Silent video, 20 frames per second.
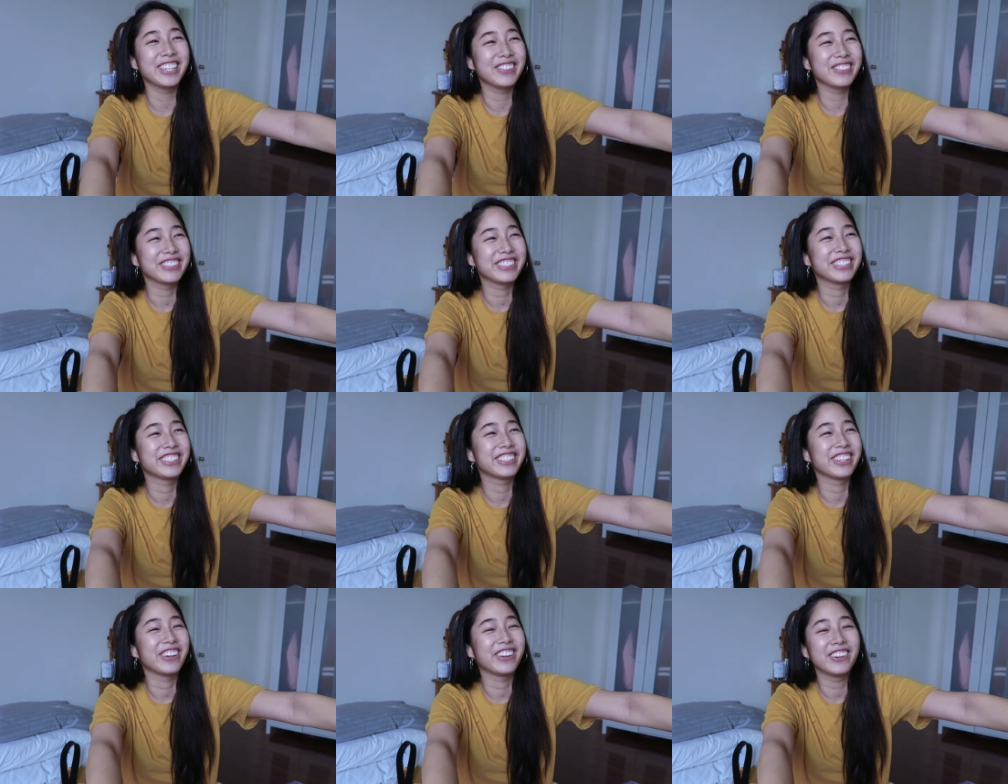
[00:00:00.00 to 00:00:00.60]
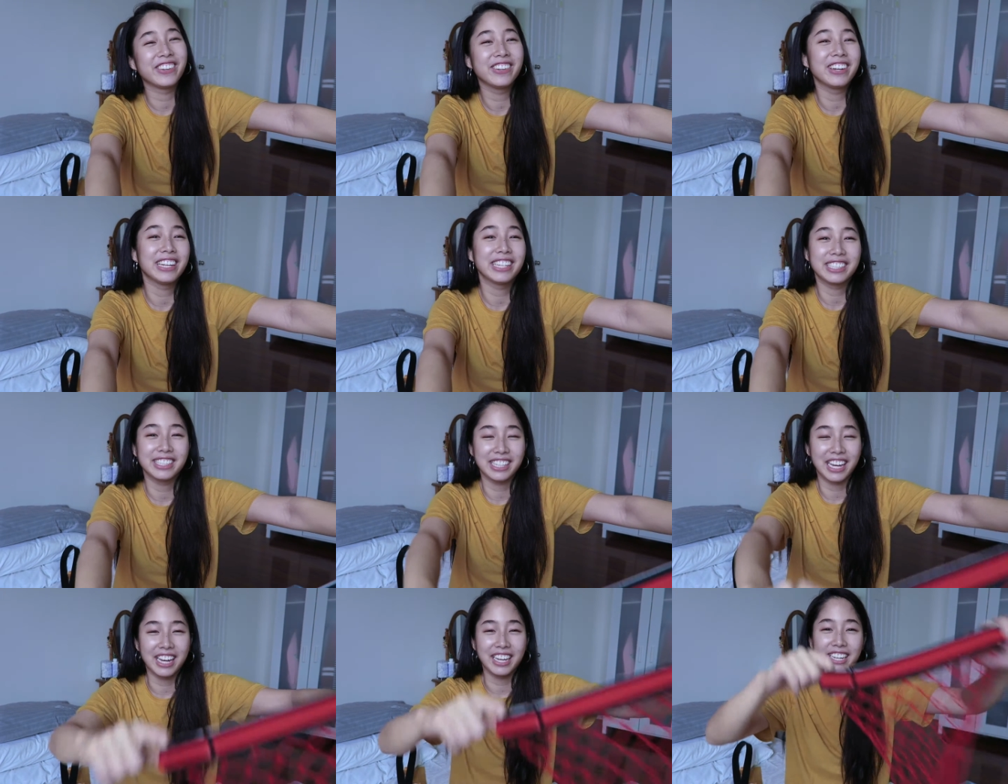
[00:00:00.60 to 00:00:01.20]
I'm so
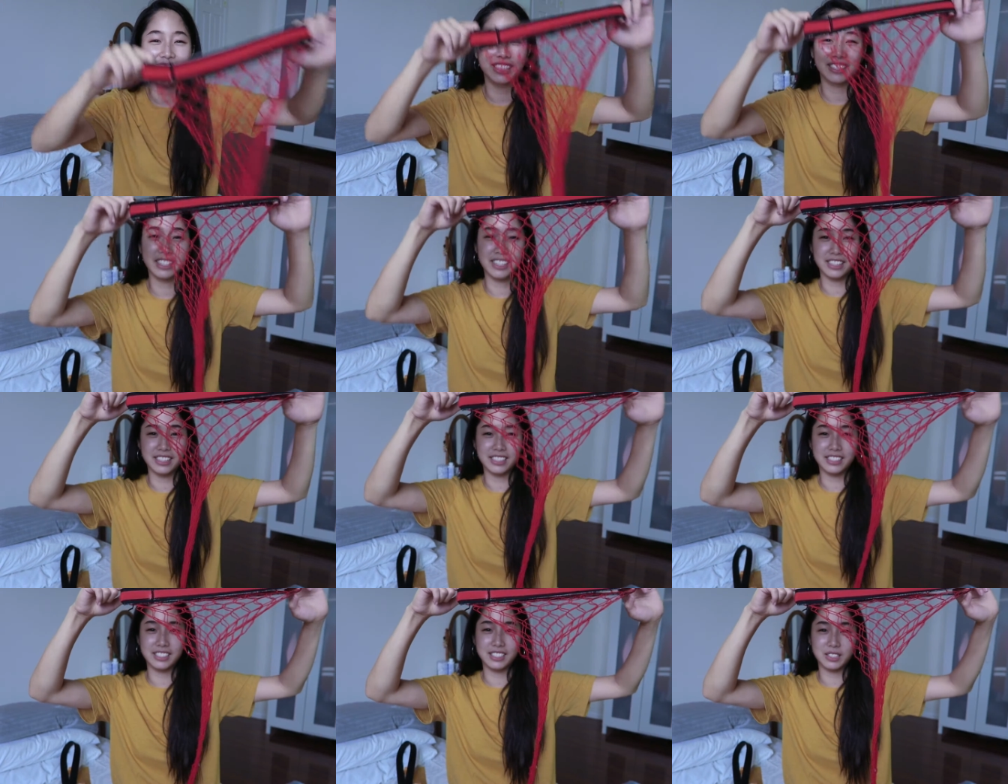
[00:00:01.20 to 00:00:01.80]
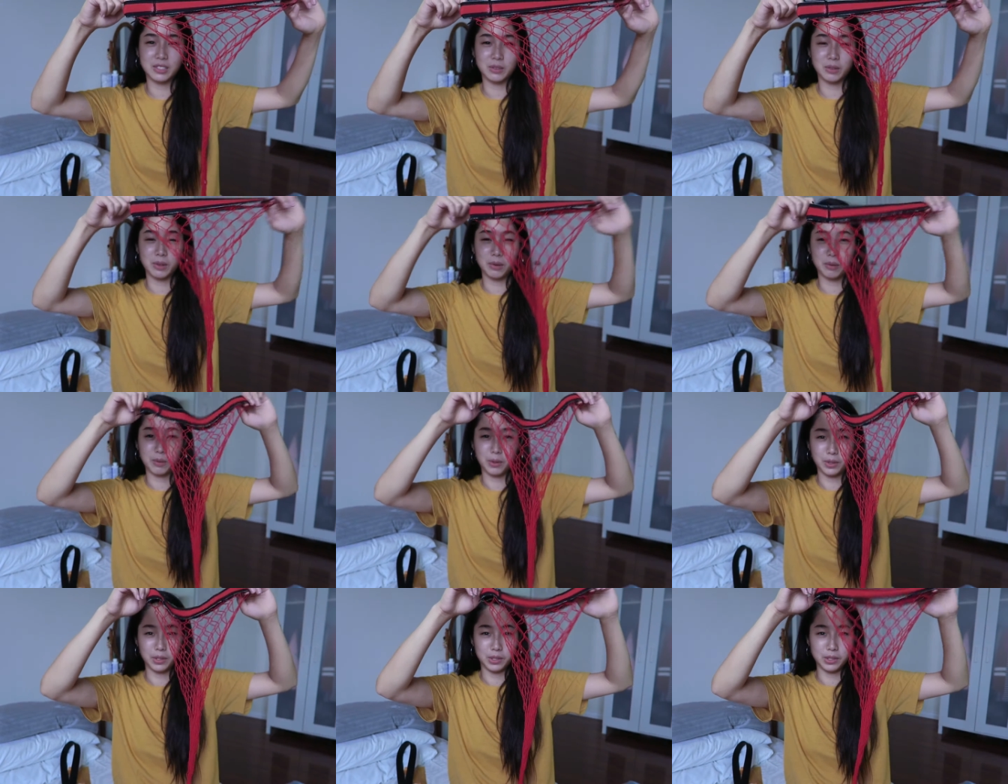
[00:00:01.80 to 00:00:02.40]
excited and this is what
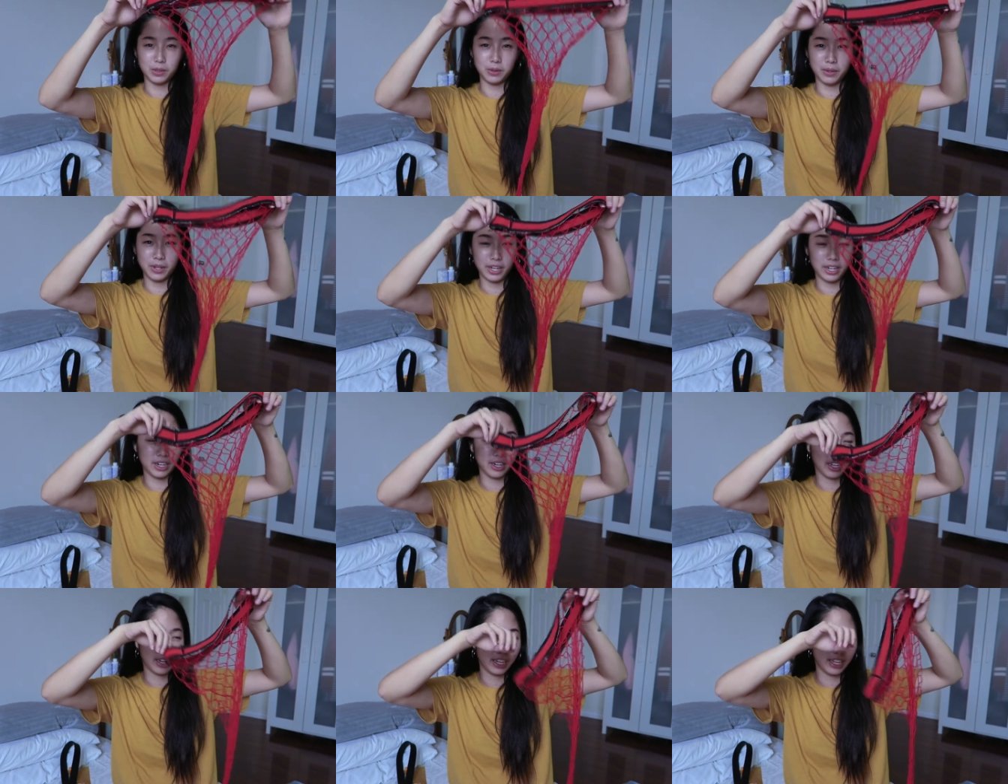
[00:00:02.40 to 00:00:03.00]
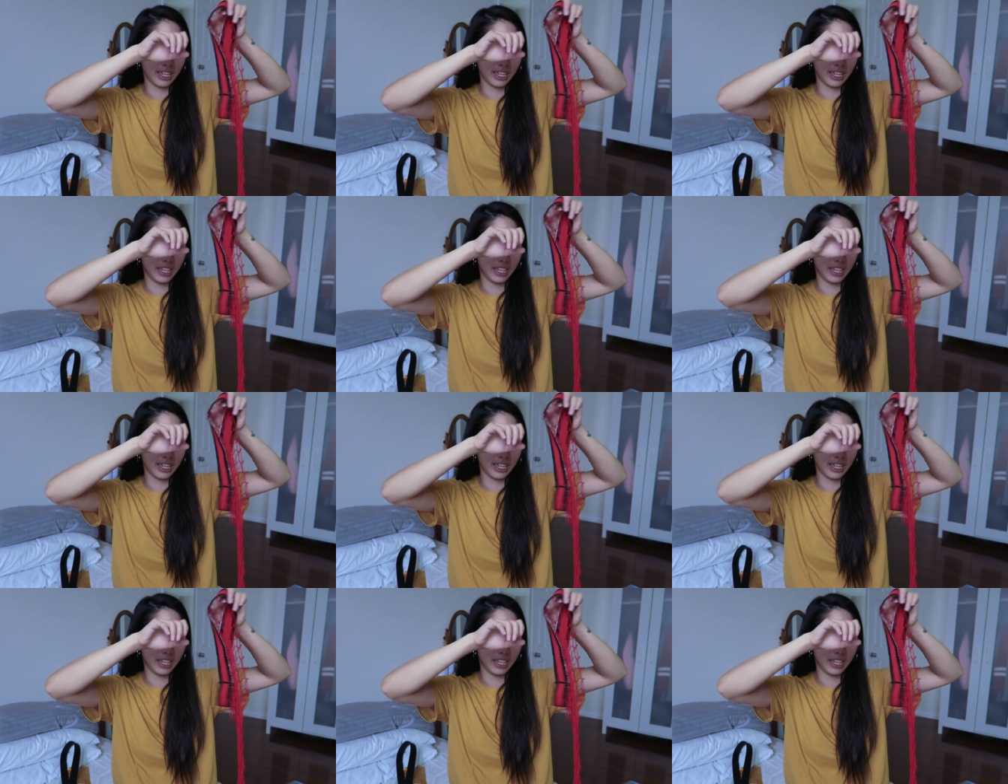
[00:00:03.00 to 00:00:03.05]
I'm going to wear.